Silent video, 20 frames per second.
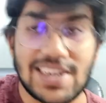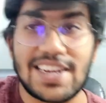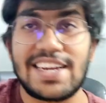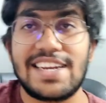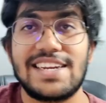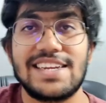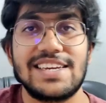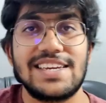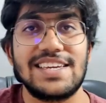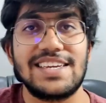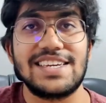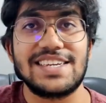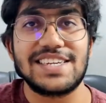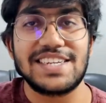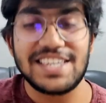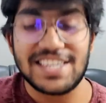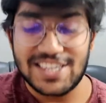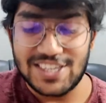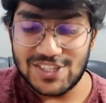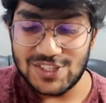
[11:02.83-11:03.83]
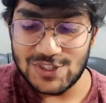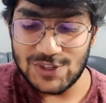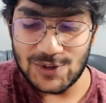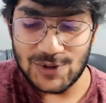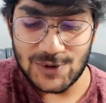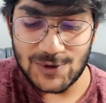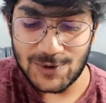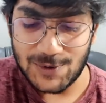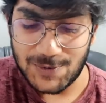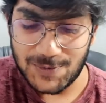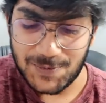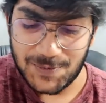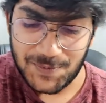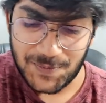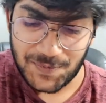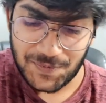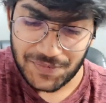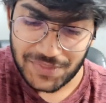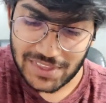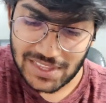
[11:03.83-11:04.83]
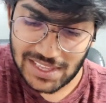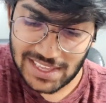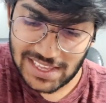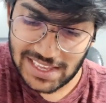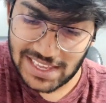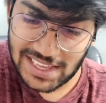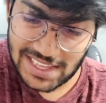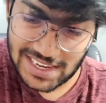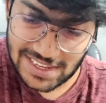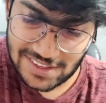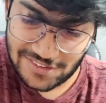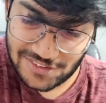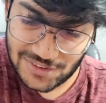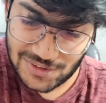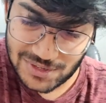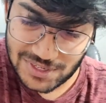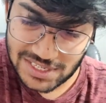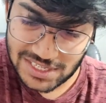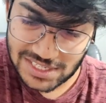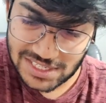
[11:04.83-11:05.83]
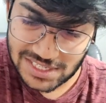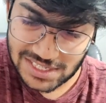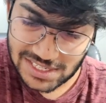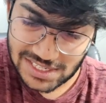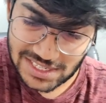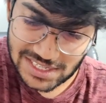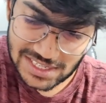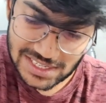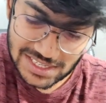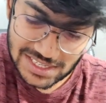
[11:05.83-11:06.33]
right here. So again, if you just